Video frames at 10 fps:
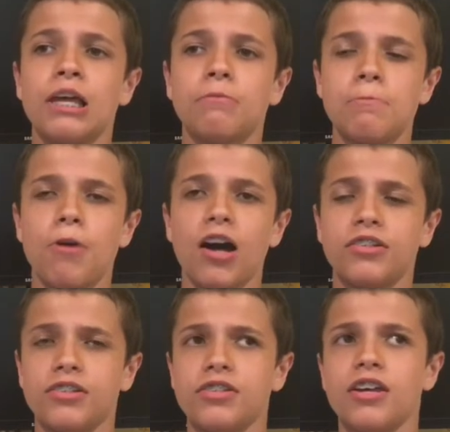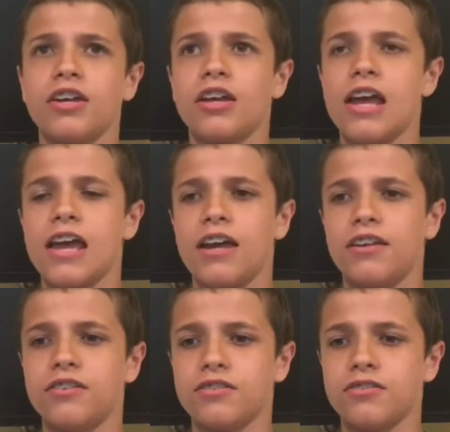Bottons
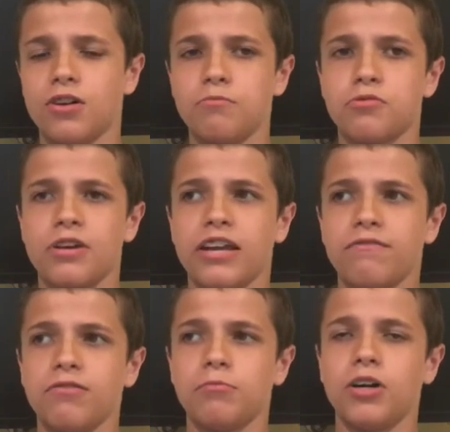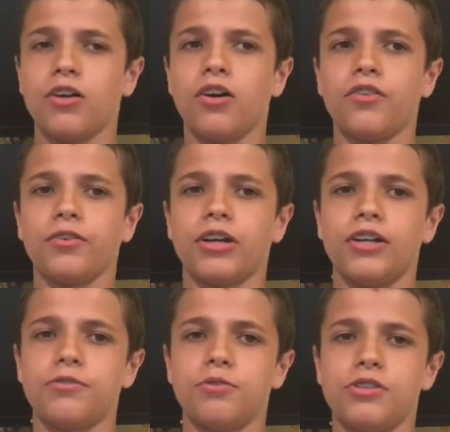and Durmstrang from other
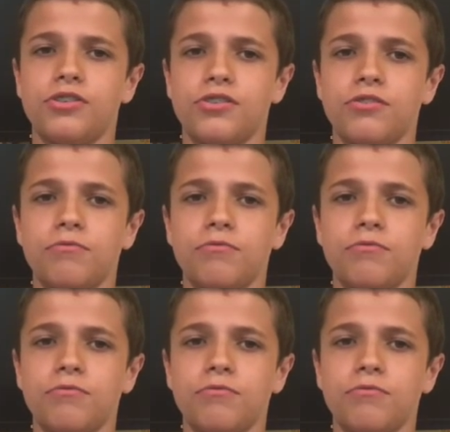countries.